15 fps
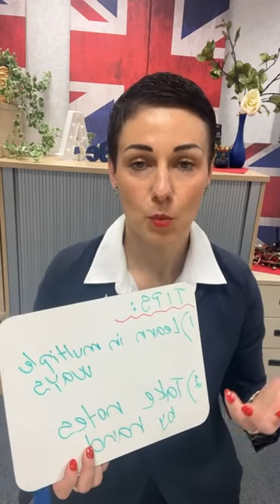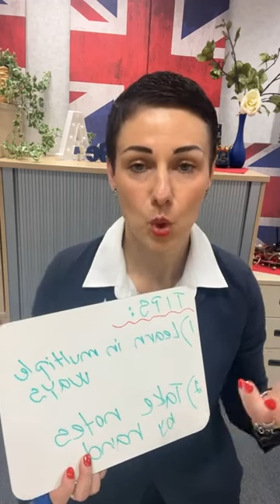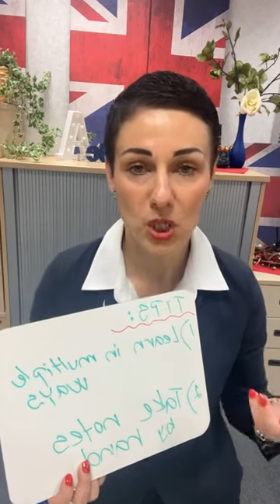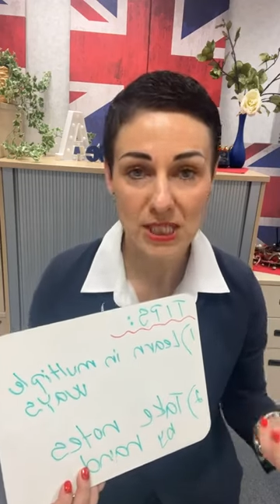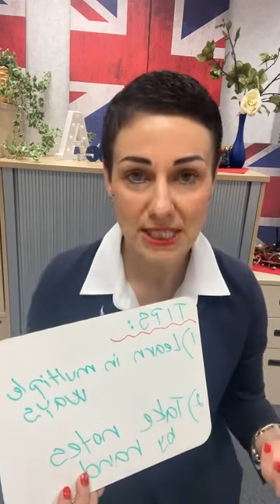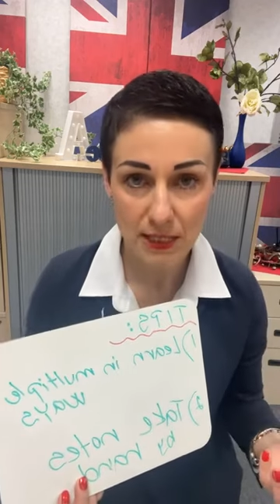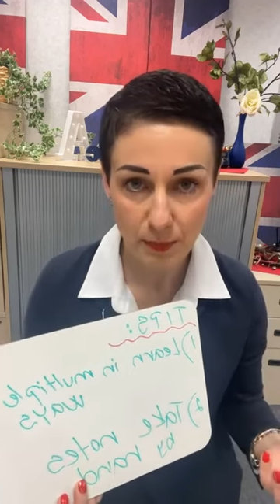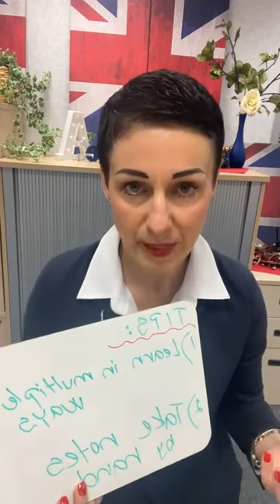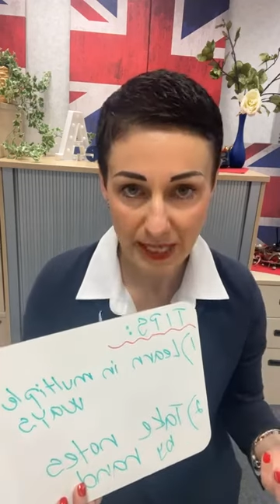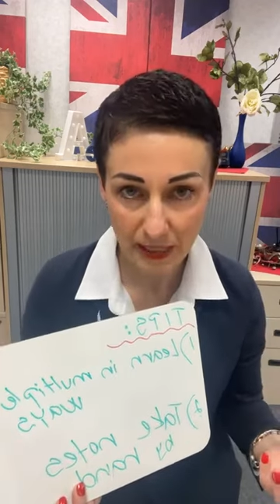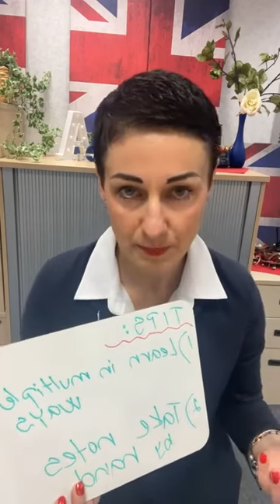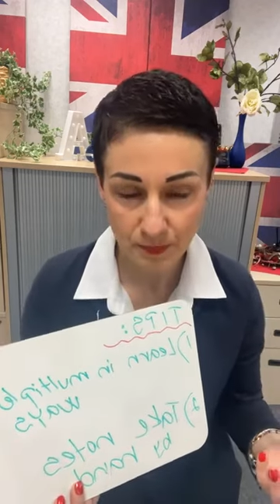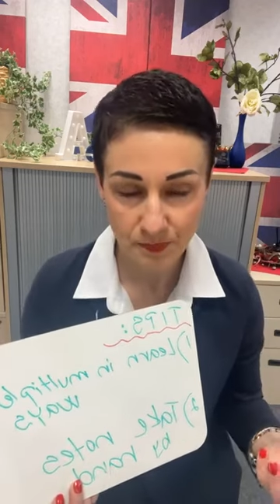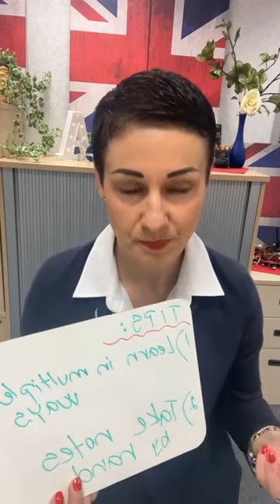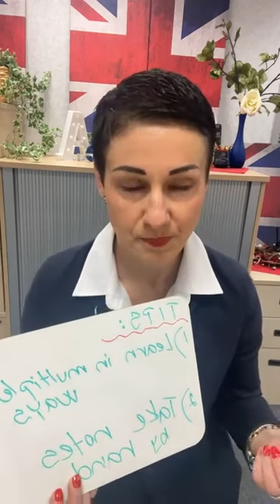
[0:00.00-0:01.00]
And what does it
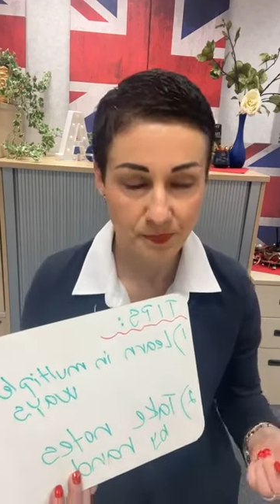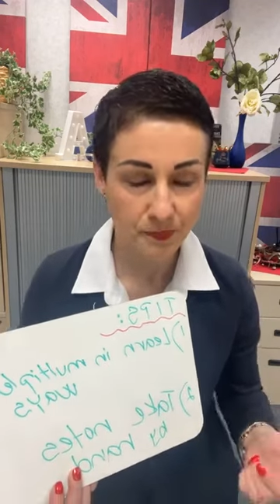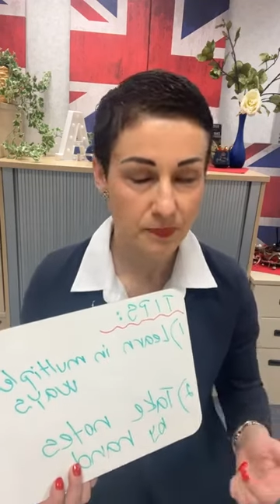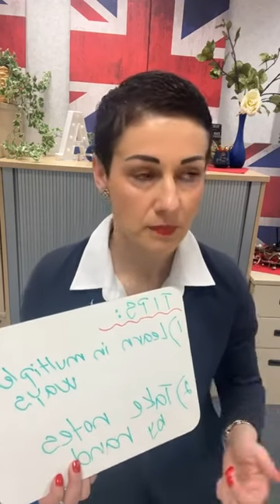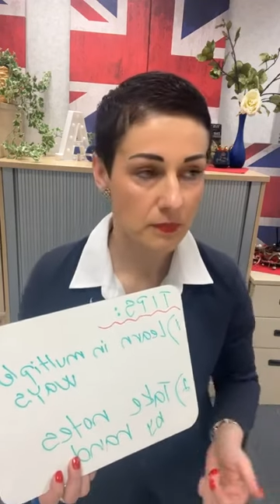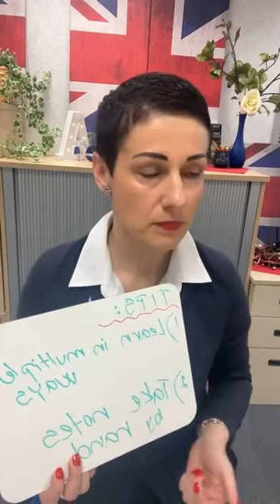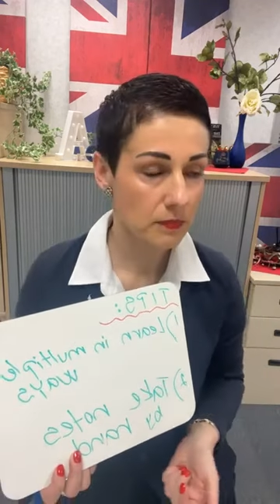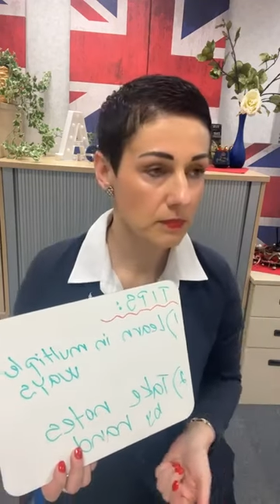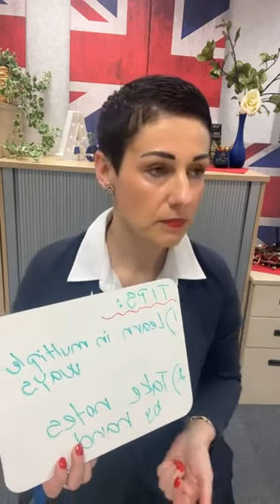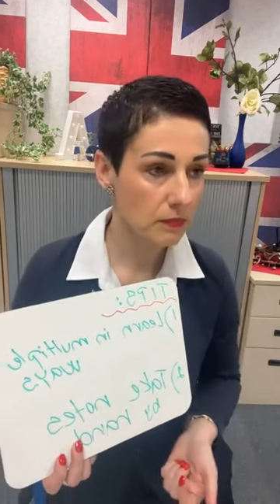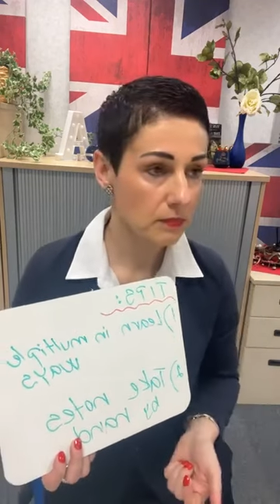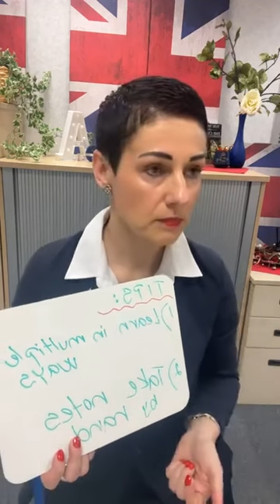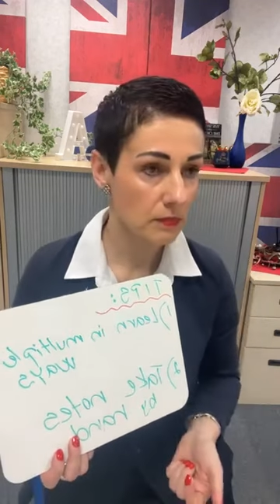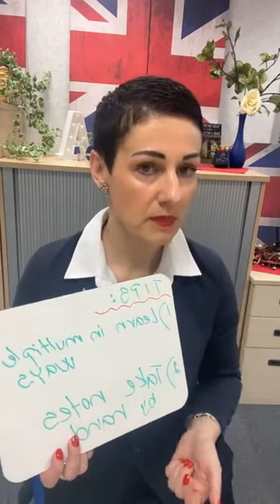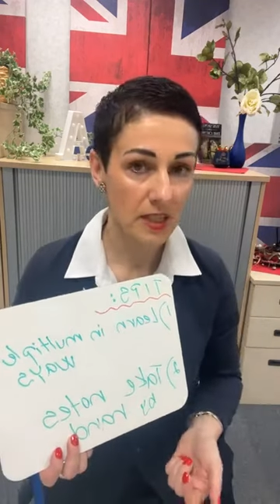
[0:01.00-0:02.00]
mean?
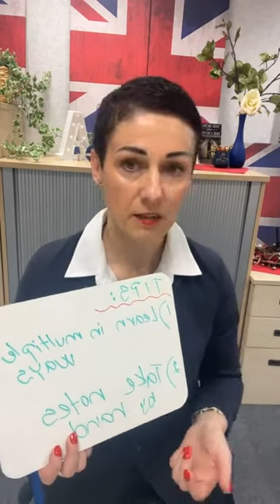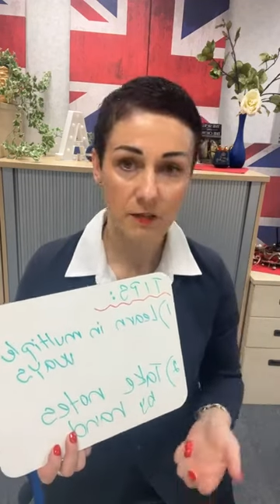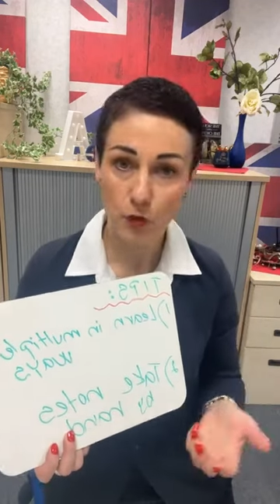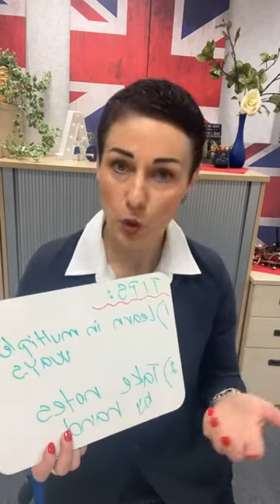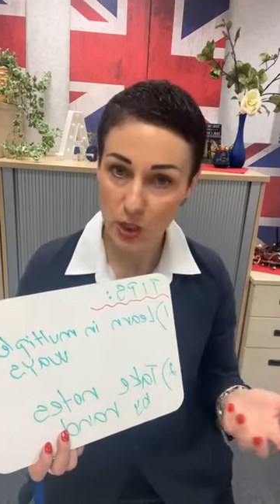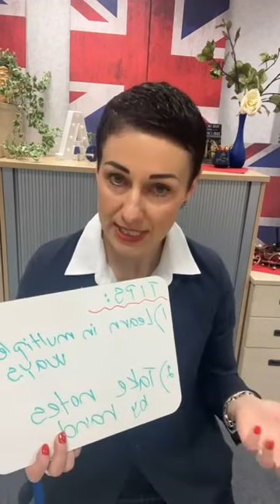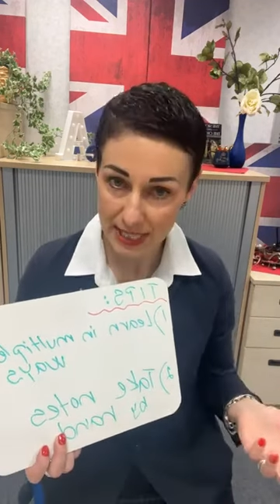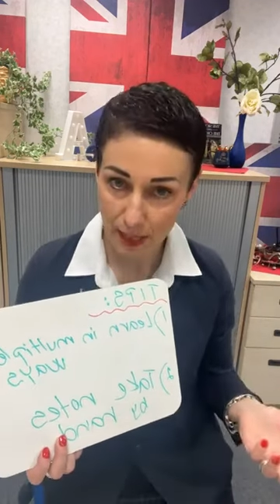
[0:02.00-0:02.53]
For